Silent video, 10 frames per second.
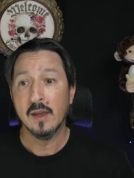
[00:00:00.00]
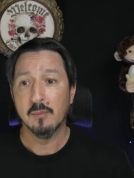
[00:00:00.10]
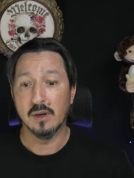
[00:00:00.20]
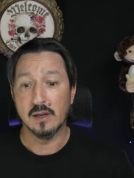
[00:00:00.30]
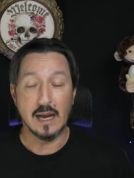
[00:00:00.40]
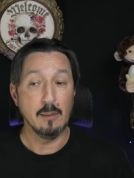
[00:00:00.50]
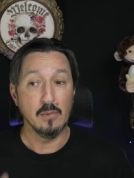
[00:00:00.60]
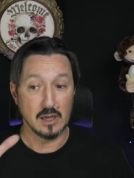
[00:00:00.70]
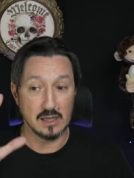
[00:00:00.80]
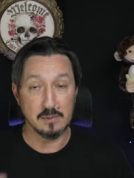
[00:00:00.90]
But I'm
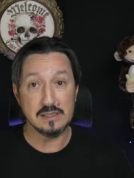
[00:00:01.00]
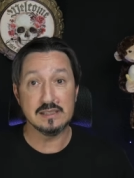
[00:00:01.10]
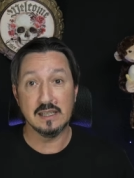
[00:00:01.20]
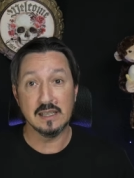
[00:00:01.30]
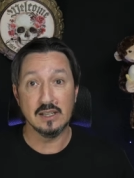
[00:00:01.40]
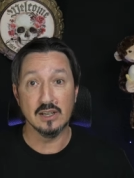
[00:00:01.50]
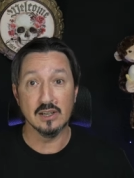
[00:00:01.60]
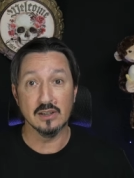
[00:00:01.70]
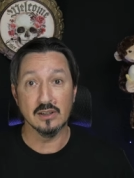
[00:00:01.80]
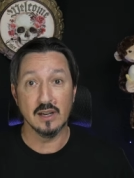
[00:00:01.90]
not going to be sitting in
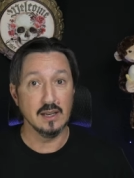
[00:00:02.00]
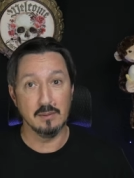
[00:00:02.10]
here